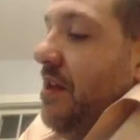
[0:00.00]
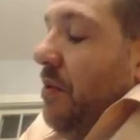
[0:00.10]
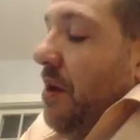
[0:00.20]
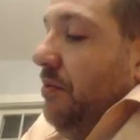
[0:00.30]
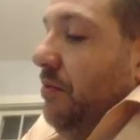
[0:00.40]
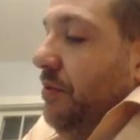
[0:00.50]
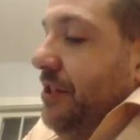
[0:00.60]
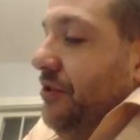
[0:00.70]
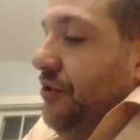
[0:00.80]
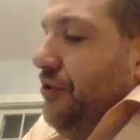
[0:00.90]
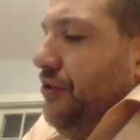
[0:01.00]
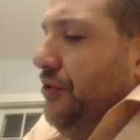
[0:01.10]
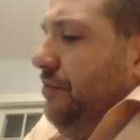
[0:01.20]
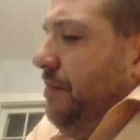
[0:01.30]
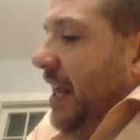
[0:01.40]
well, we
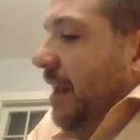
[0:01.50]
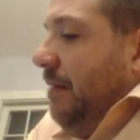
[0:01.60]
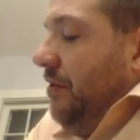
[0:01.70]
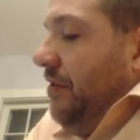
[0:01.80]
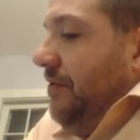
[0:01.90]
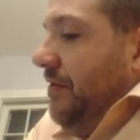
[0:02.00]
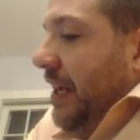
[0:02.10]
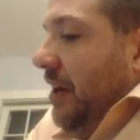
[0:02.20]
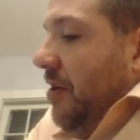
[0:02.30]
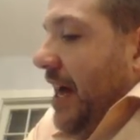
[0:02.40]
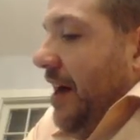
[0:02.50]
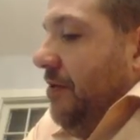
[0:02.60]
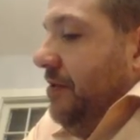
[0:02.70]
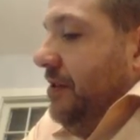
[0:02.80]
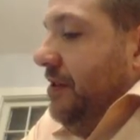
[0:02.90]
should be able to figure
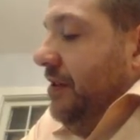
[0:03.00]
out